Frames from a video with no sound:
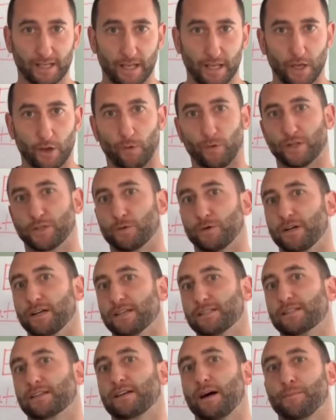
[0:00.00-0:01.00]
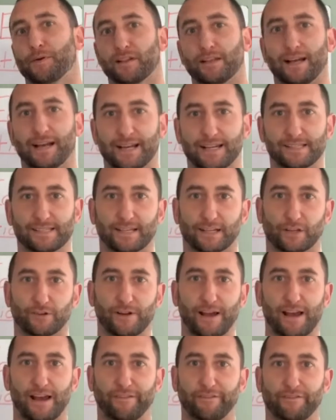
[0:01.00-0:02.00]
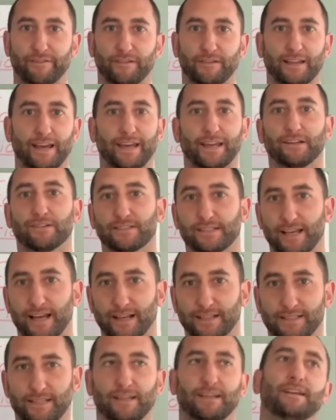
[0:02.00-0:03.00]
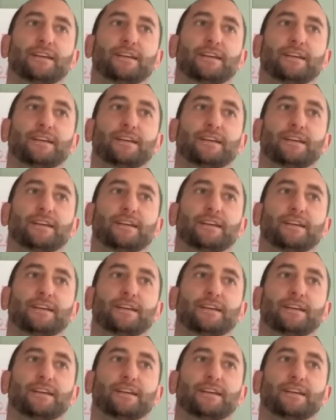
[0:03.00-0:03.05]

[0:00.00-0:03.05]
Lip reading: which was a couple lines on a graph that intersect.